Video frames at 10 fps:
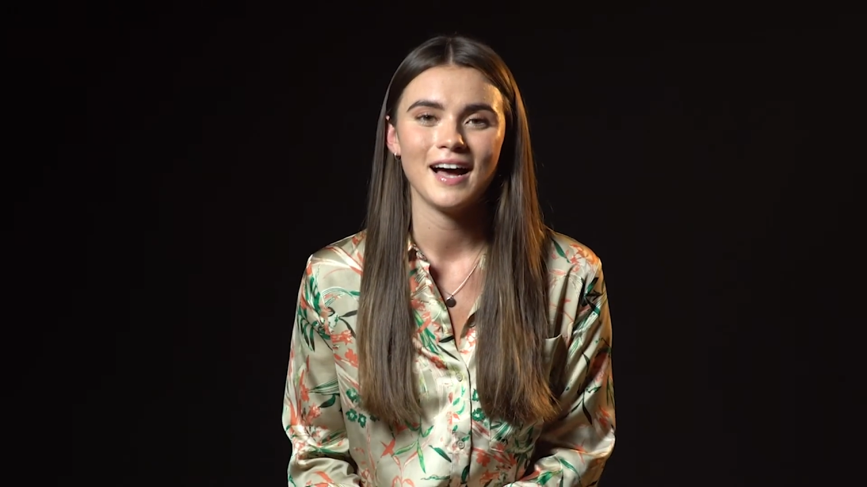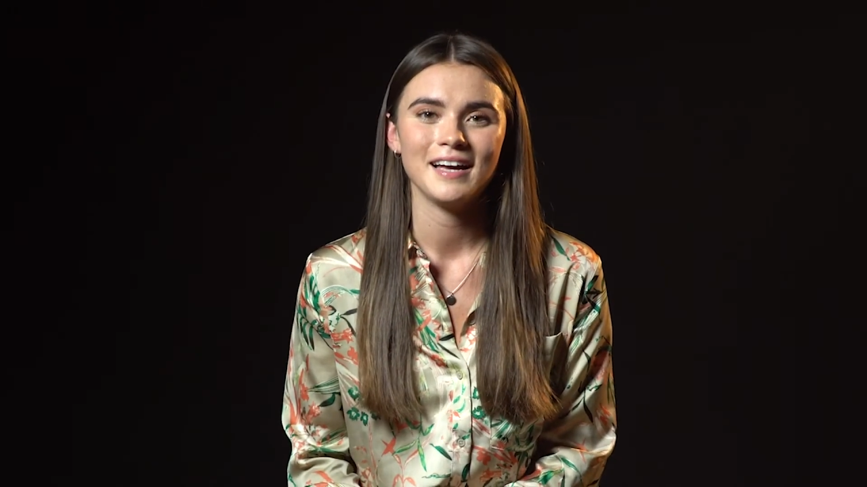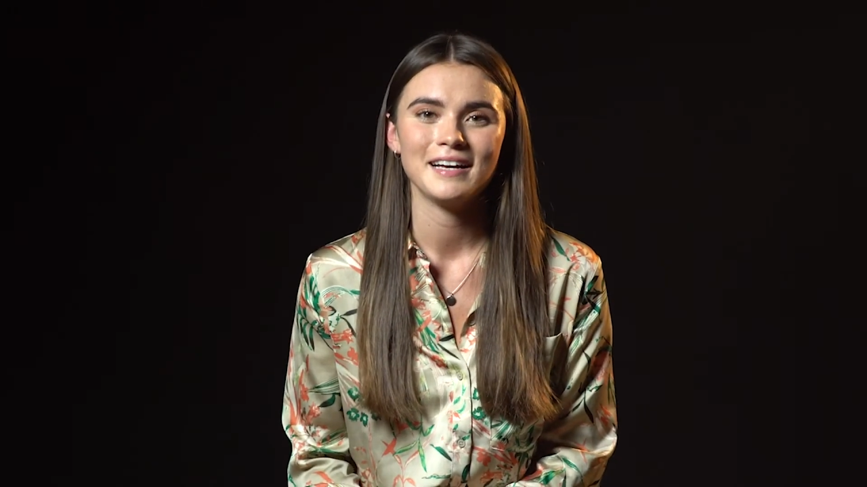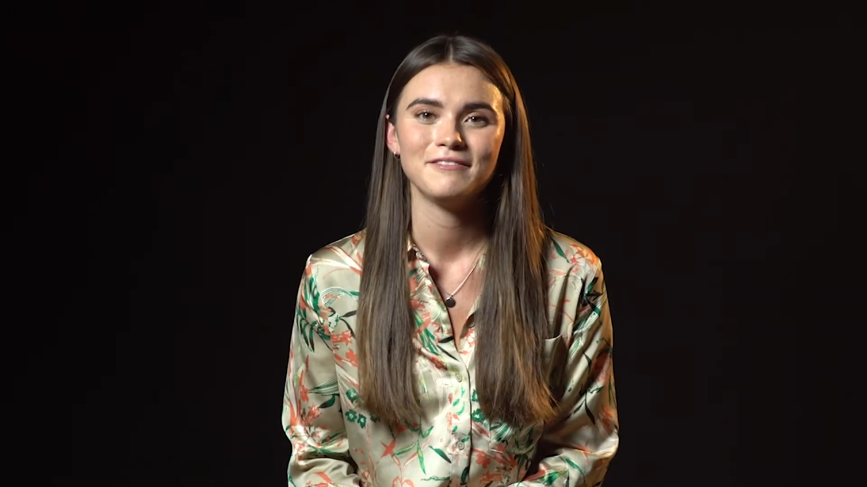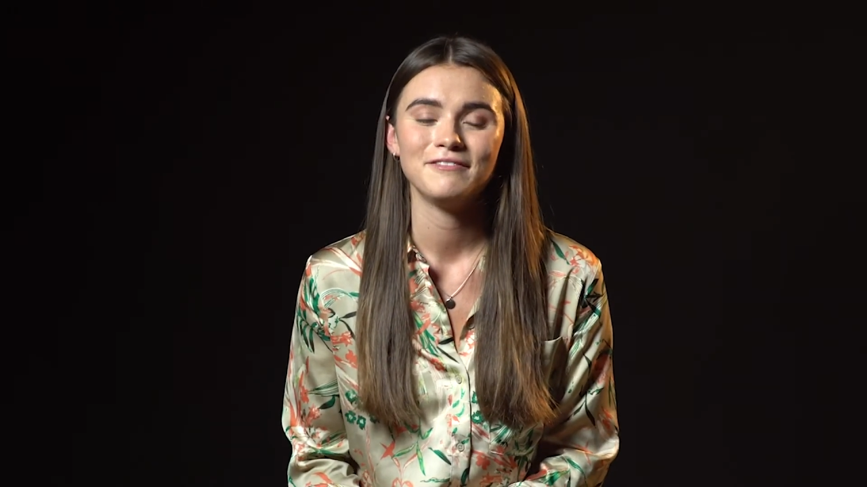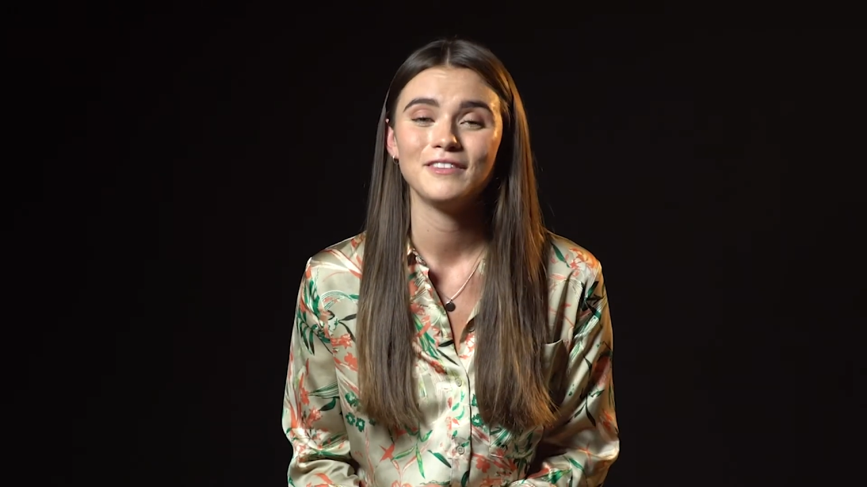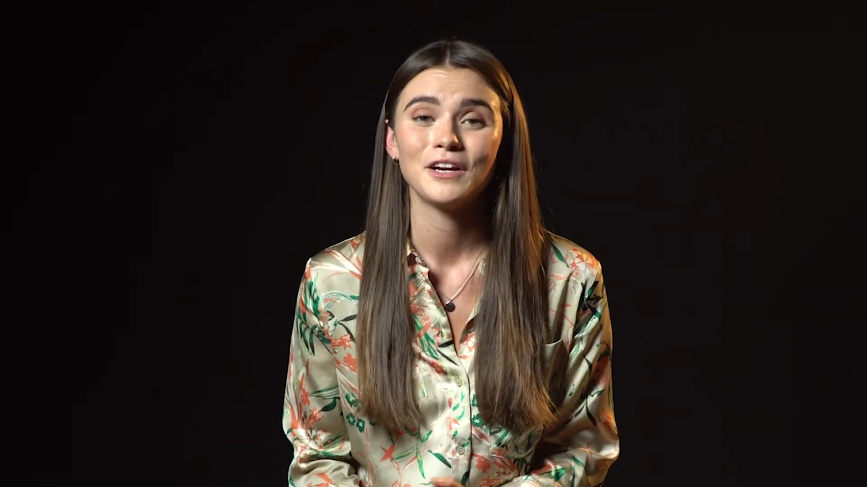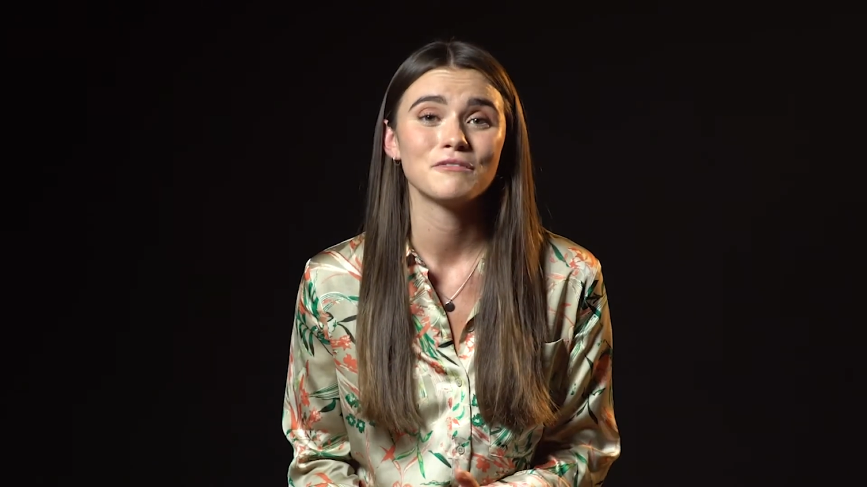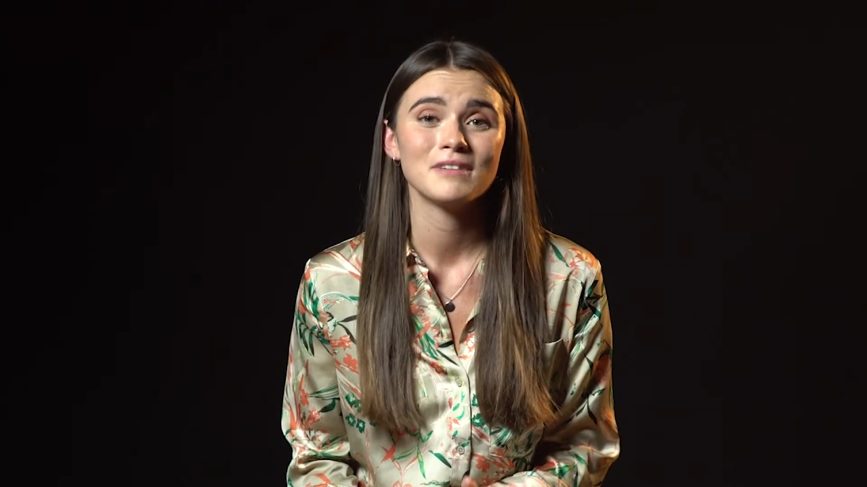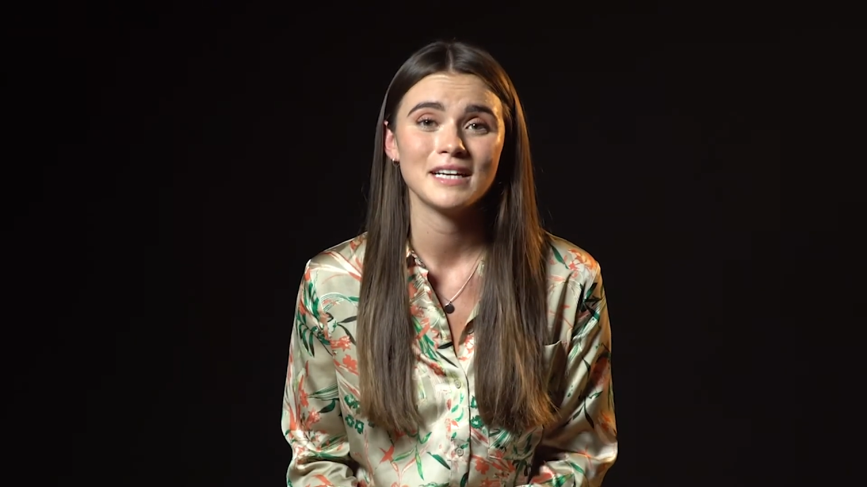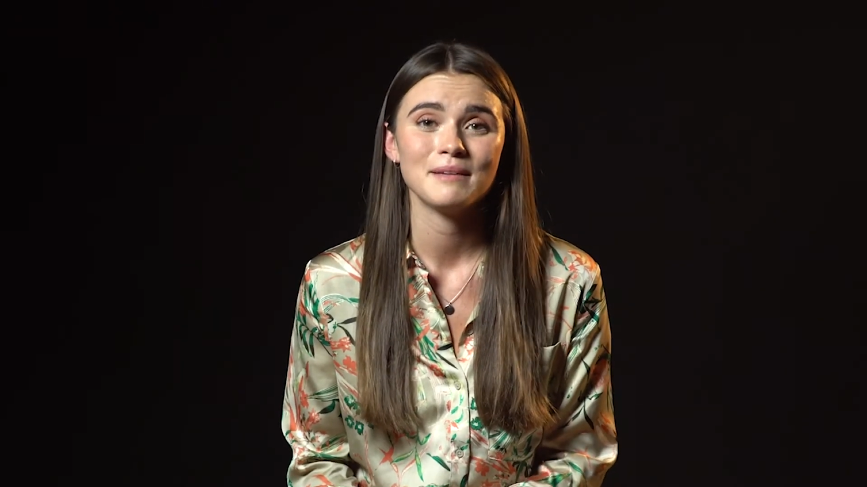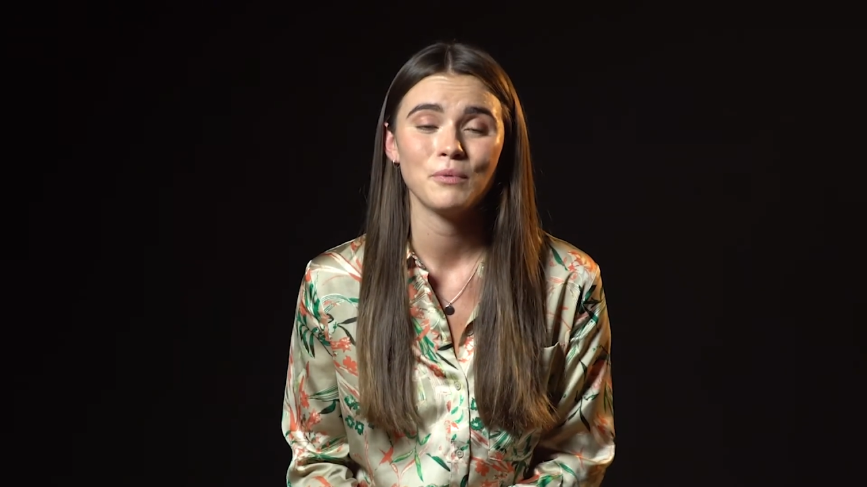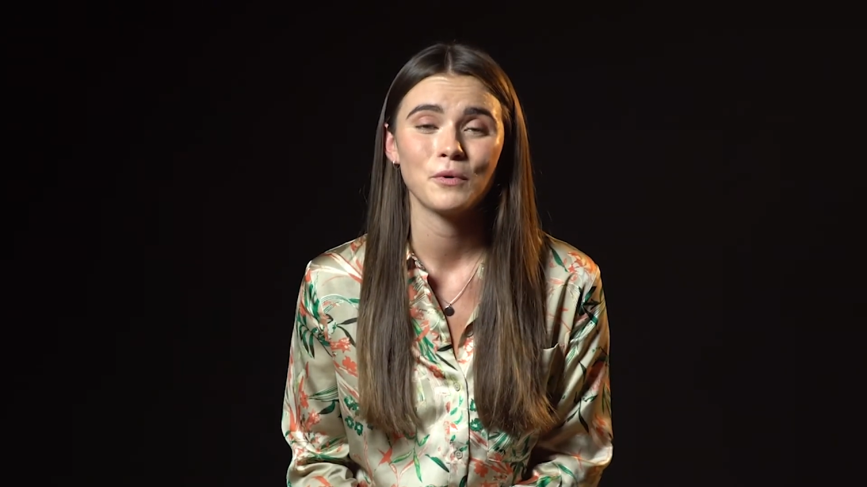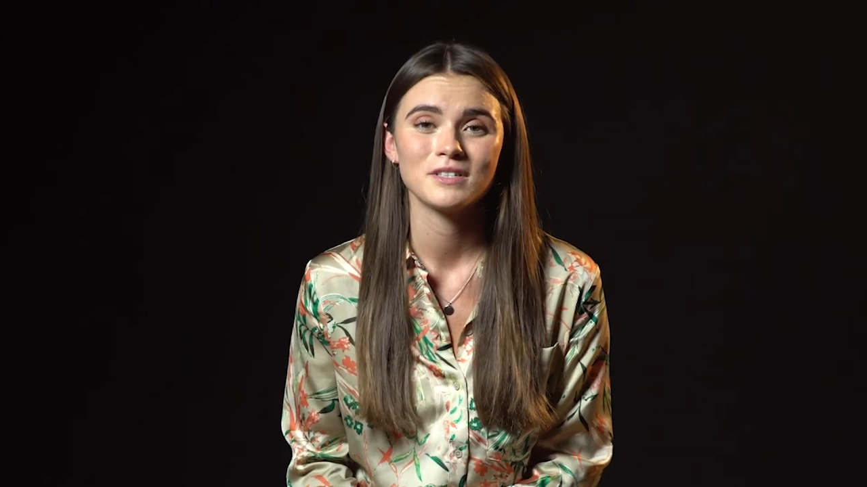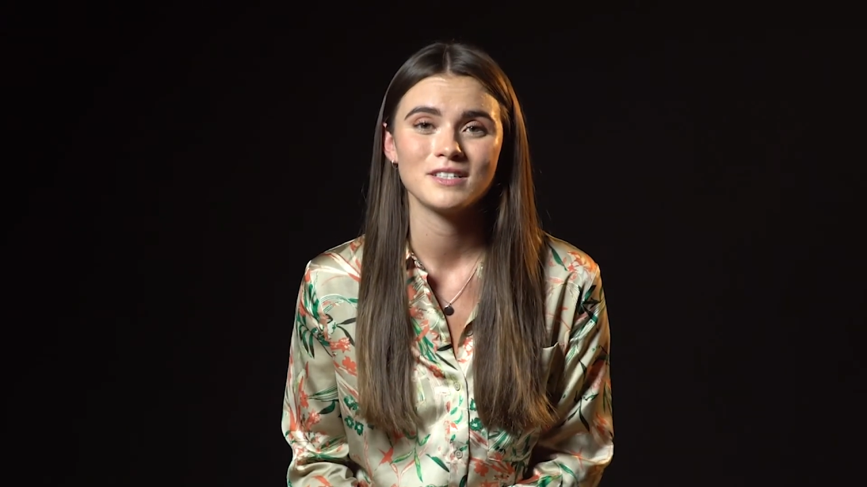I have learned really
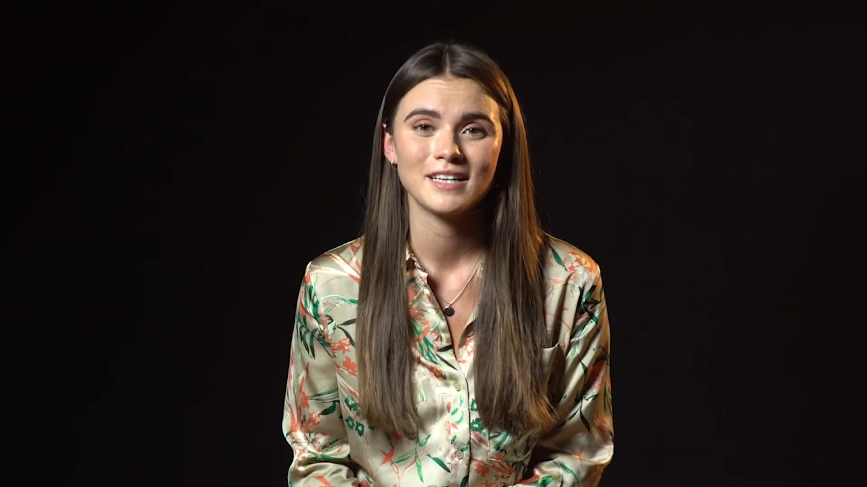important